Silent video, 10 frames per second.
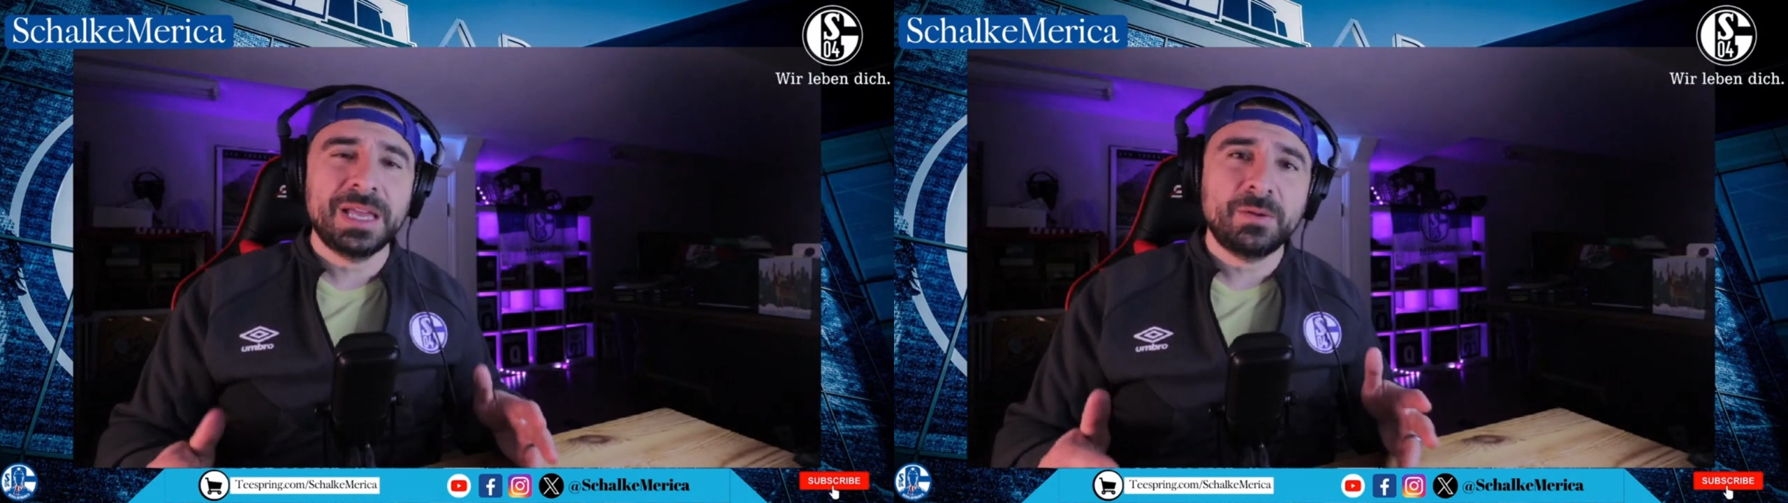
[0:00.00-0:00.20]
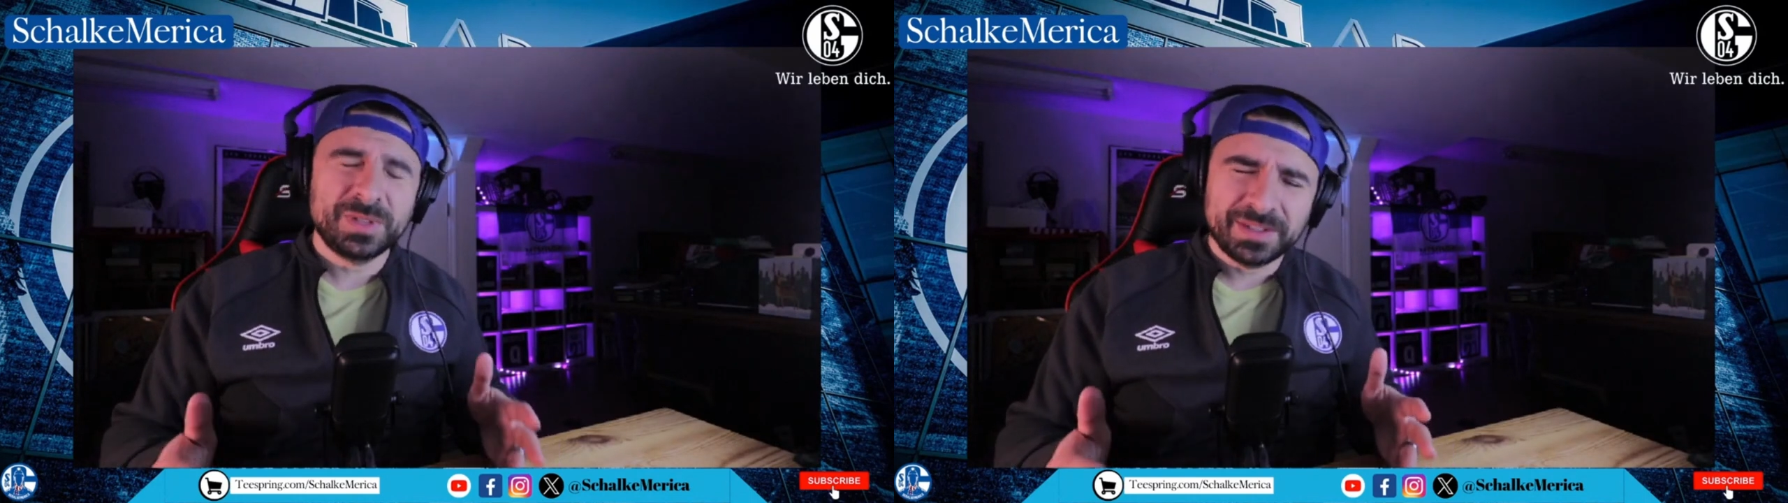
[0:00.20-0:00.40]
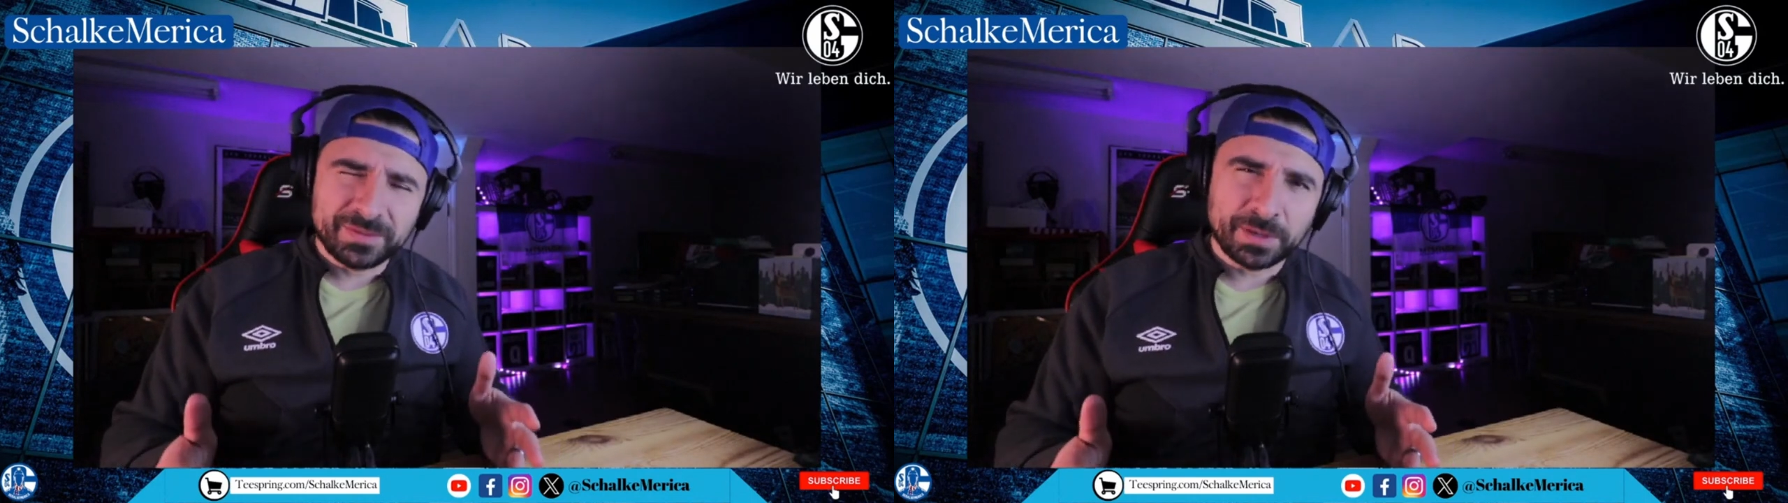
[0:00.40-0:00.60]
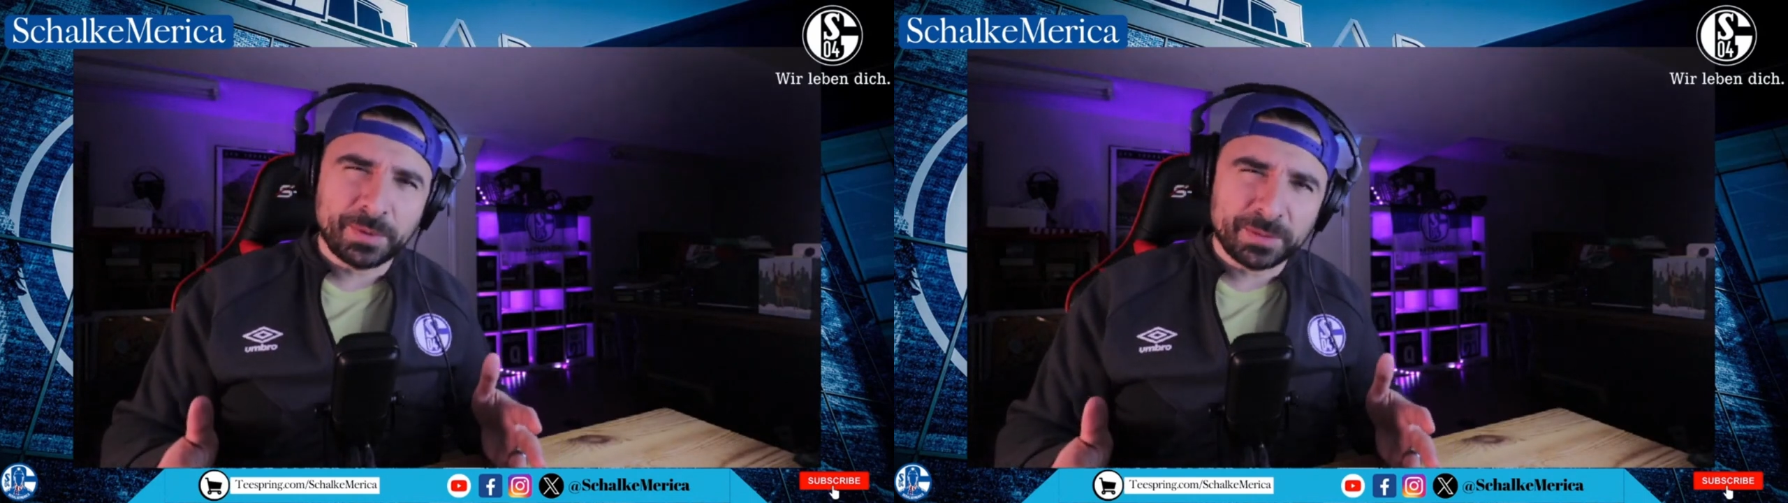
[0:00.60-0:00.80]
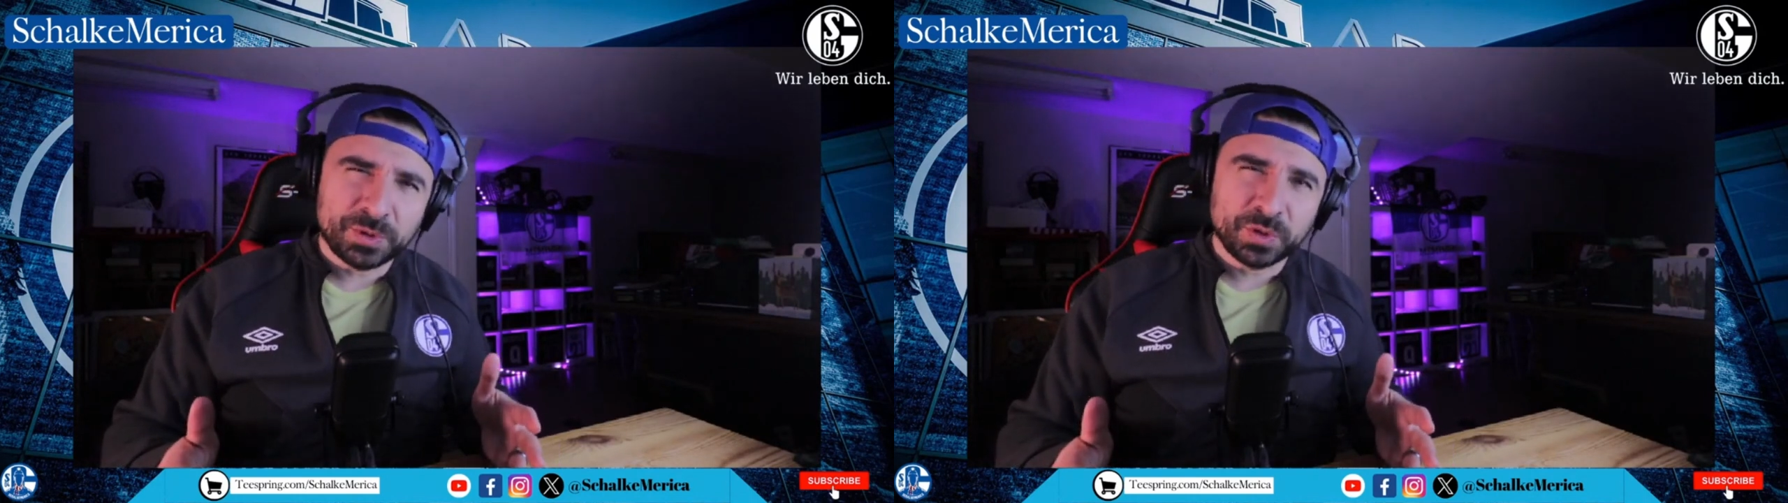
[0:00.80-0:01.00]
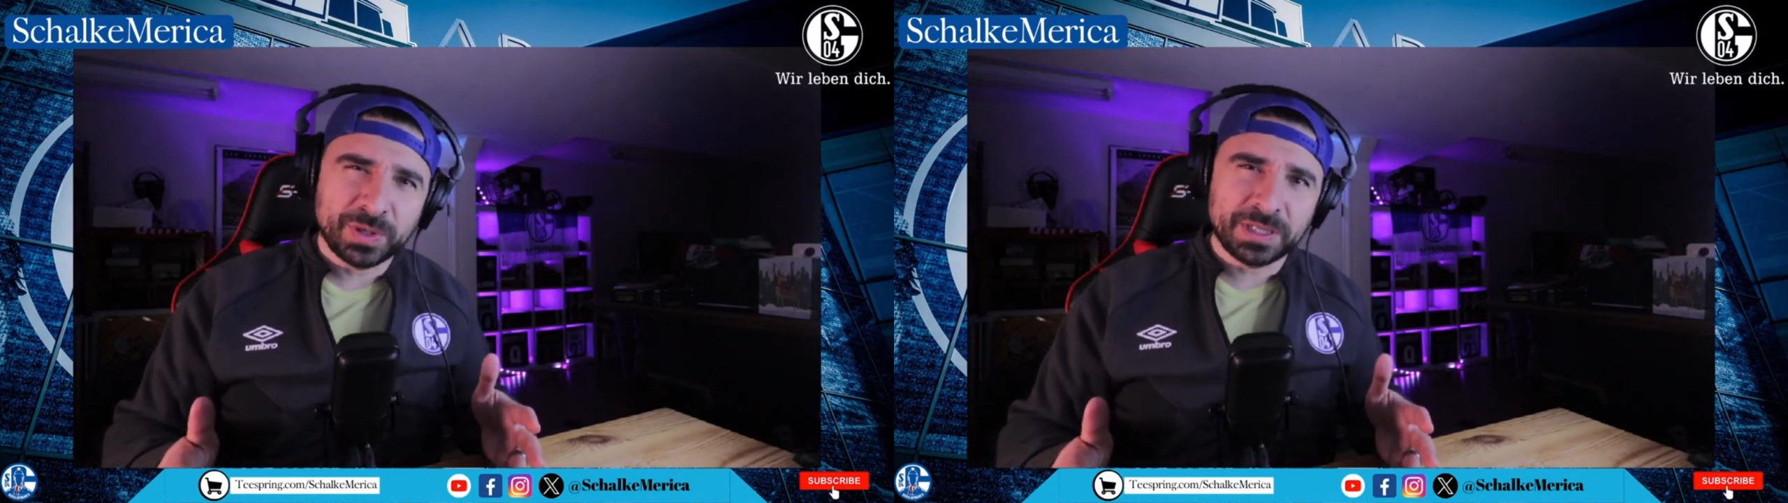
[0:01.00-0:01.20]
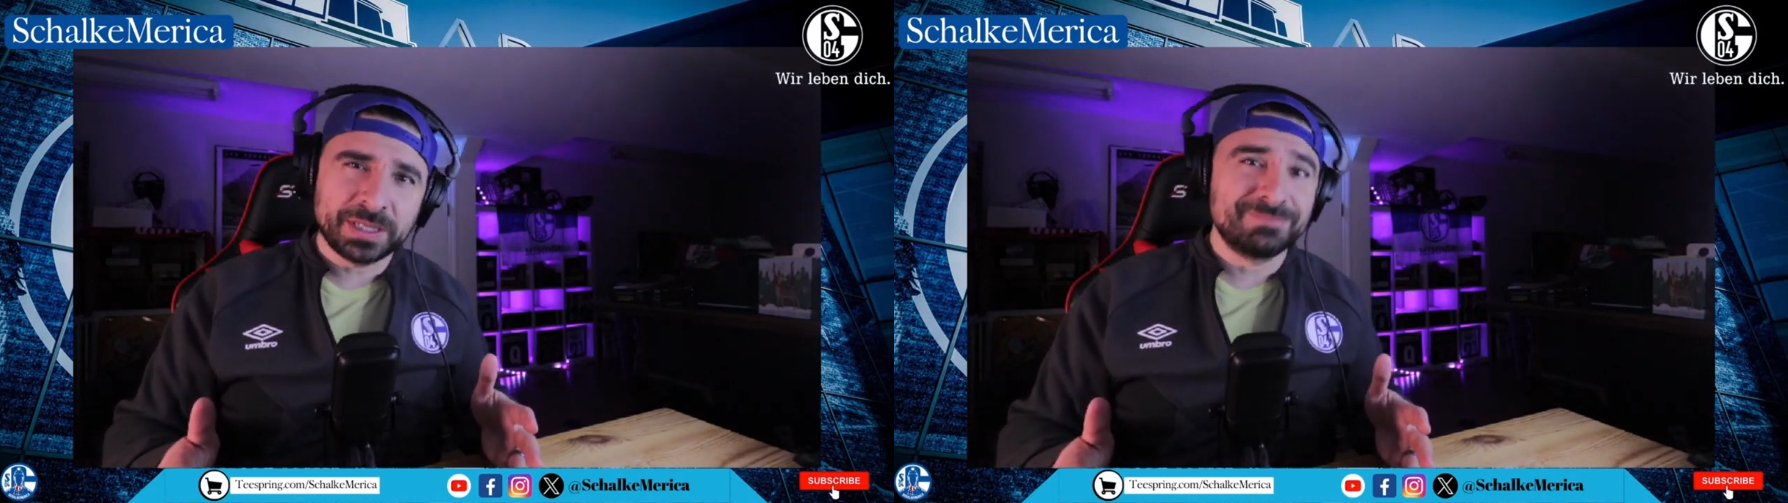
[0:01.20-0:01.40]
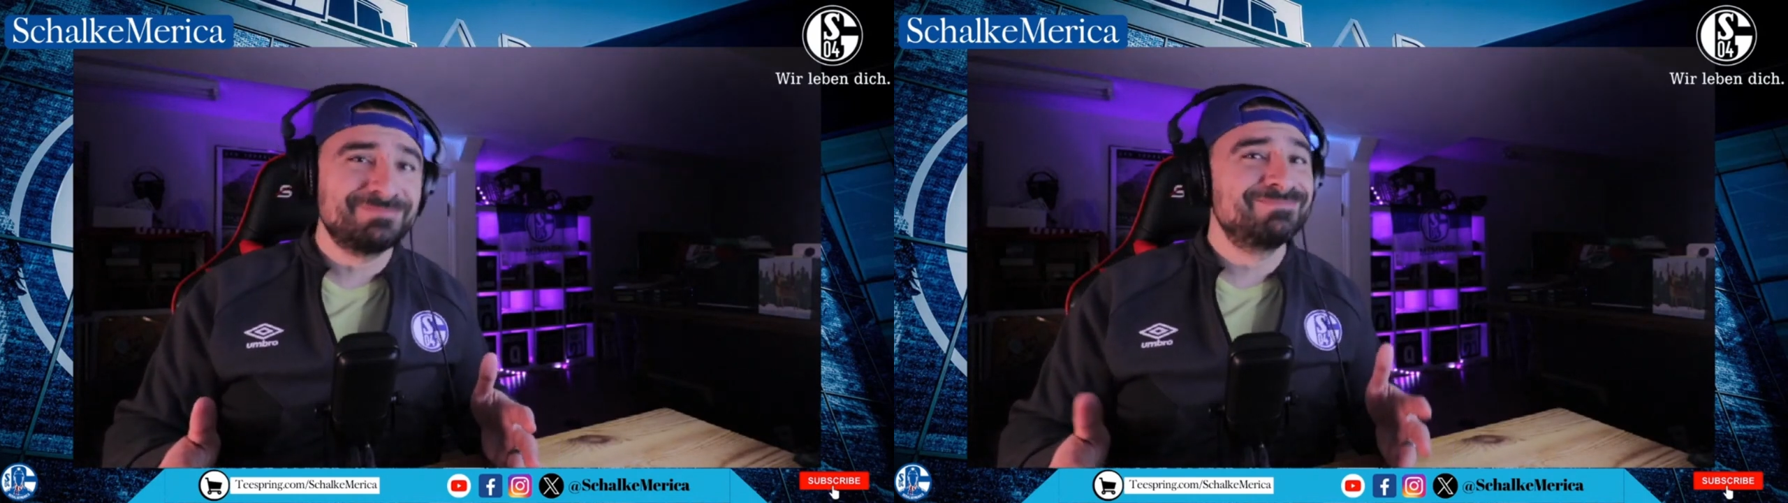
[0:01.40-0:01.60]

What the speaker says: Are we giving up on him too quickly?